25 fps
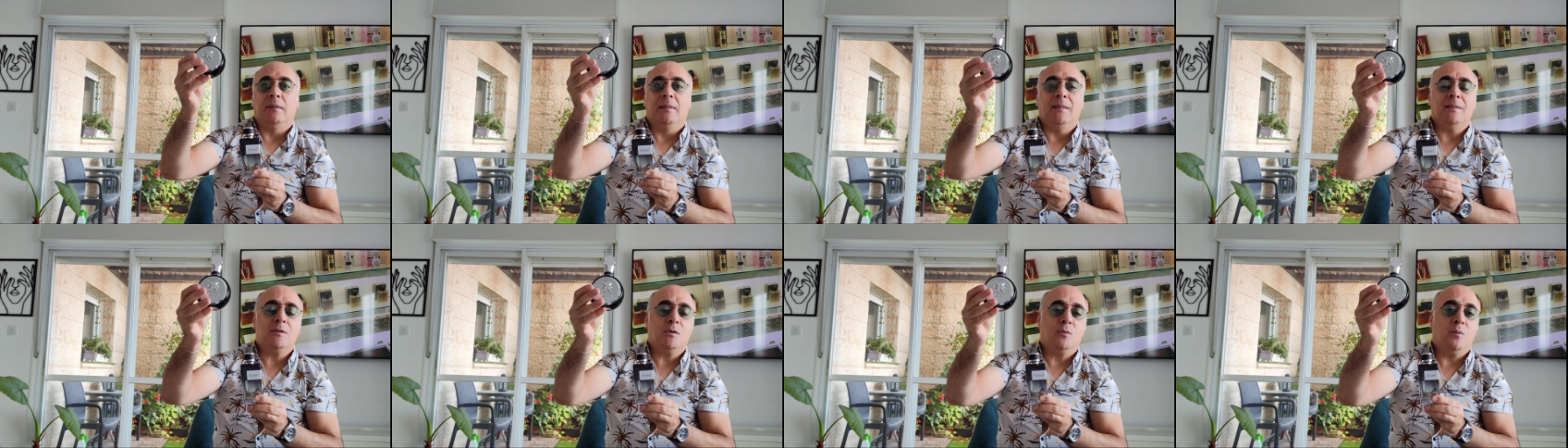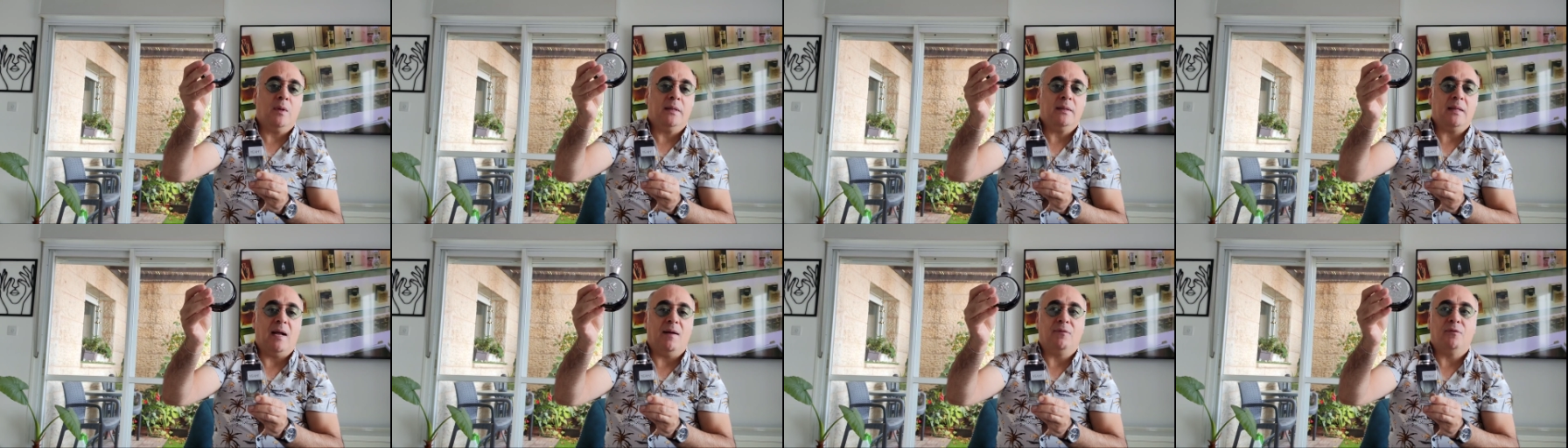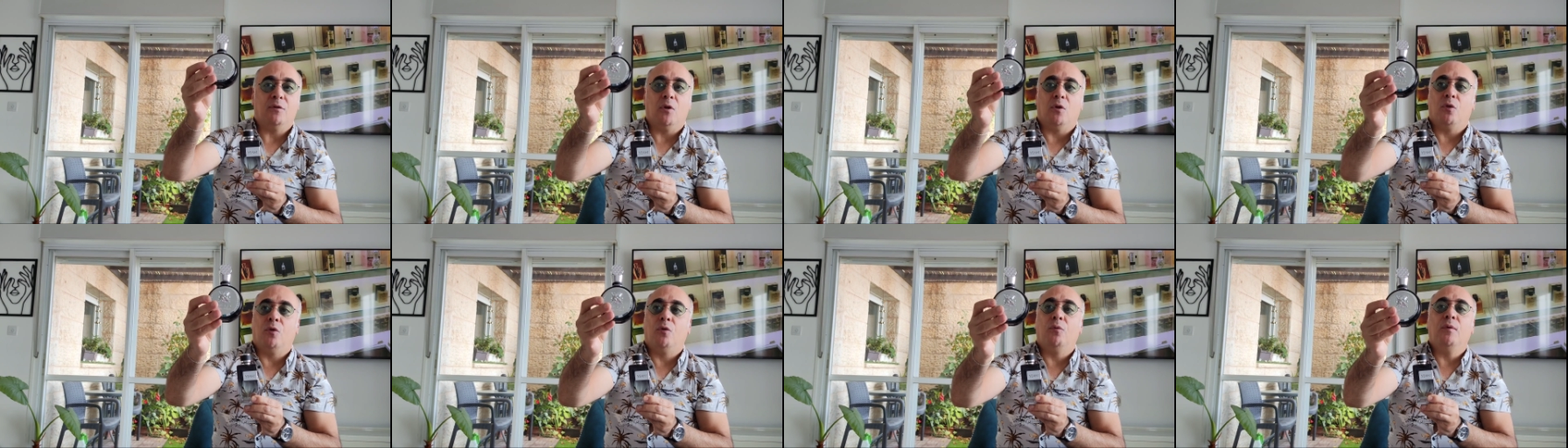This one,
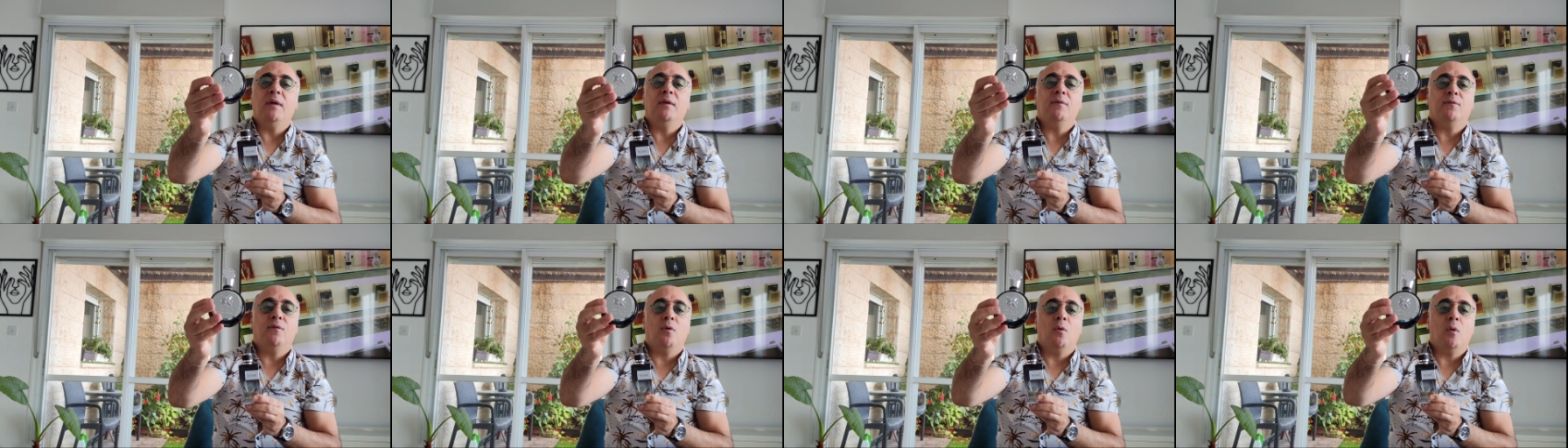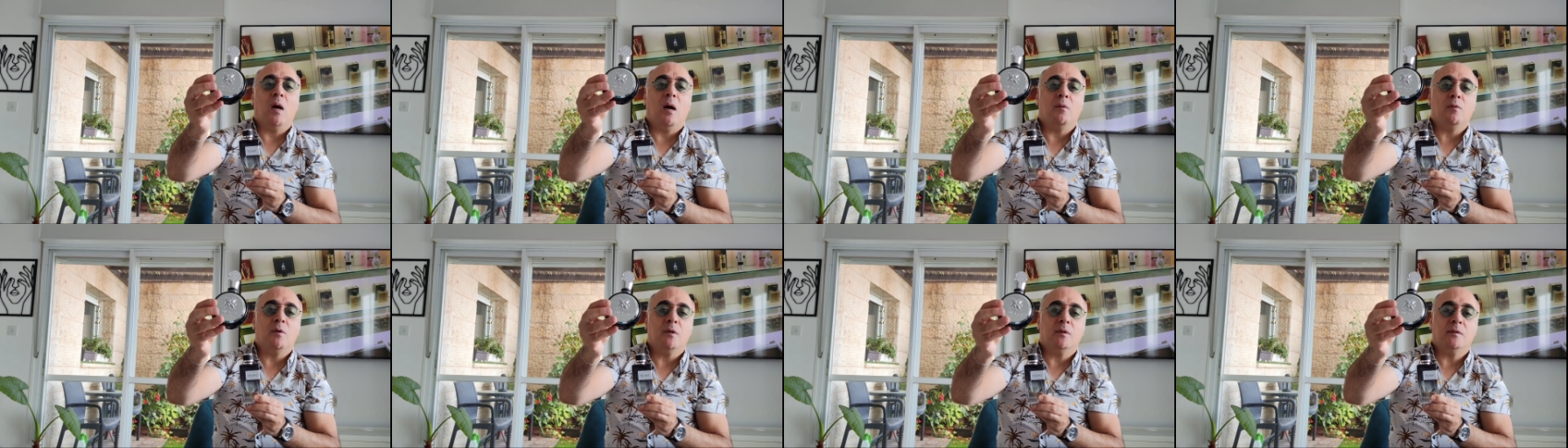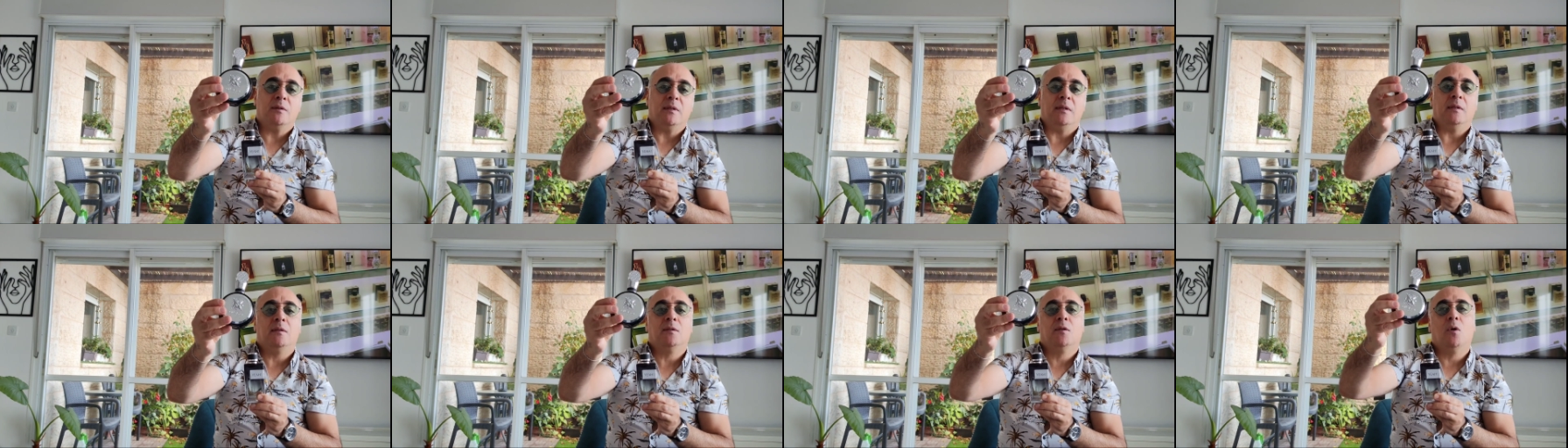after 3-4
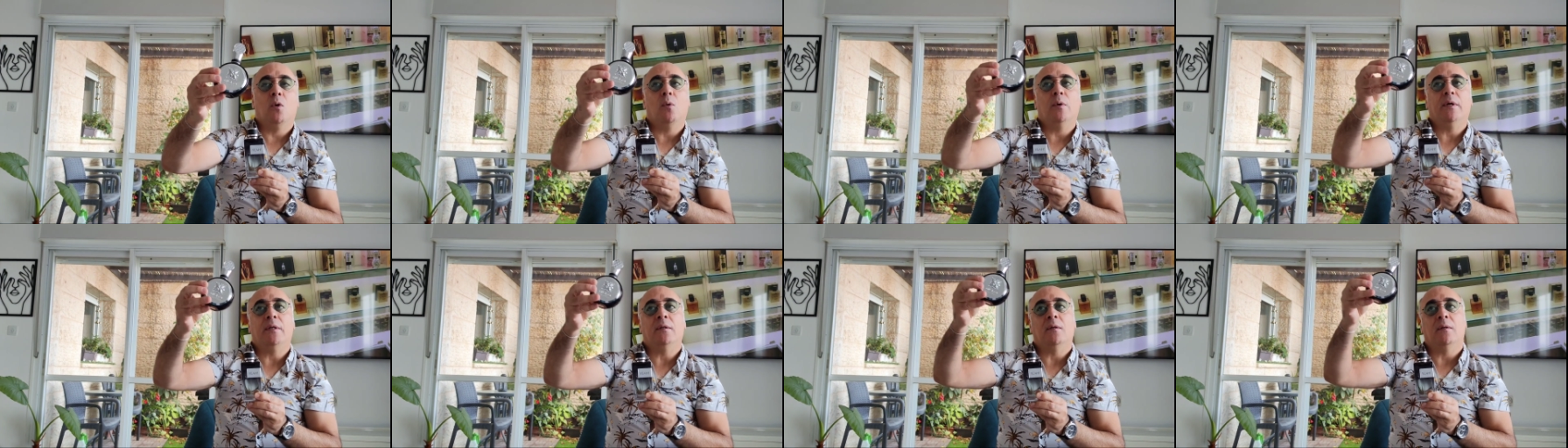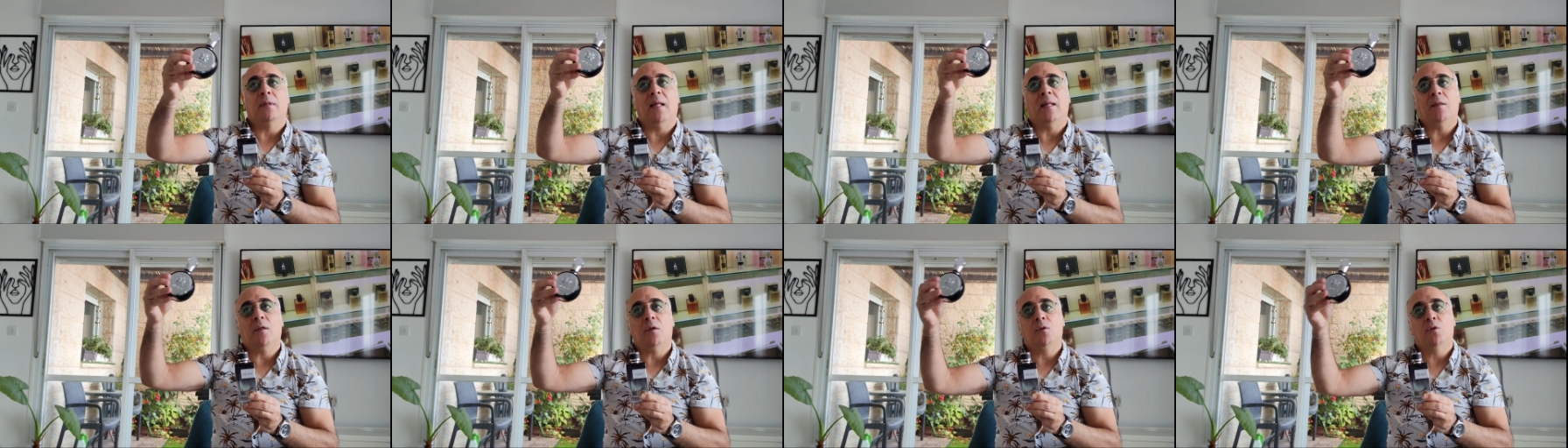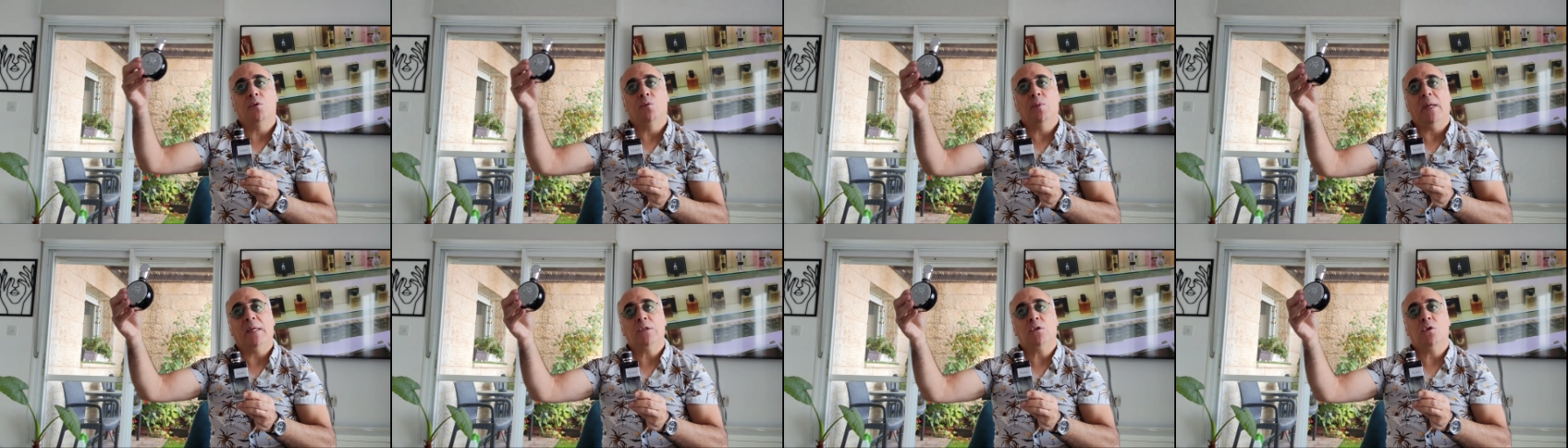hours, it's going in another
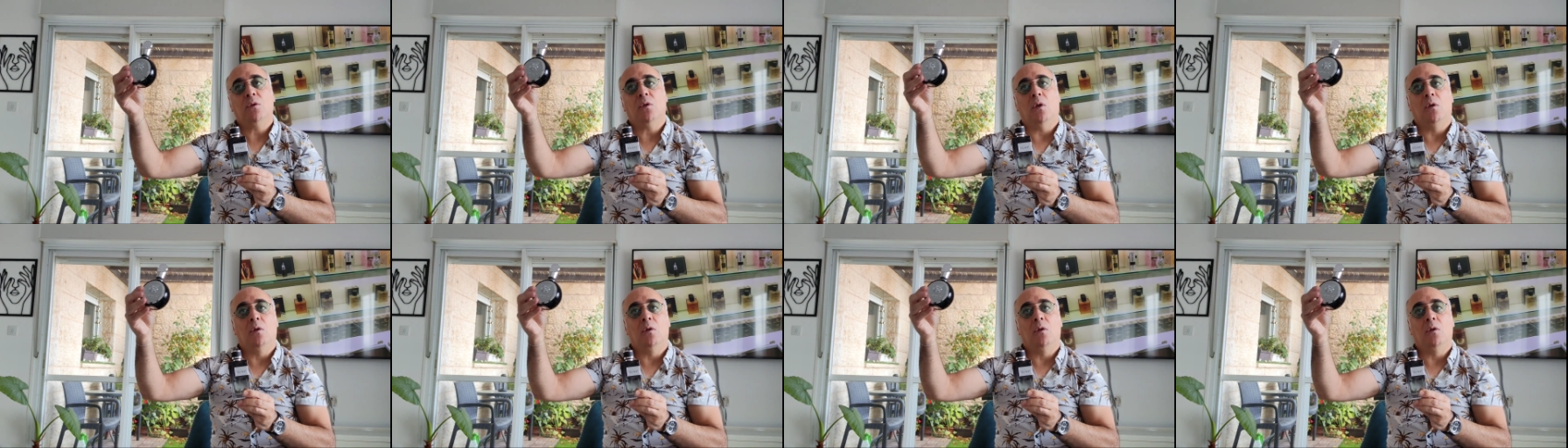direction,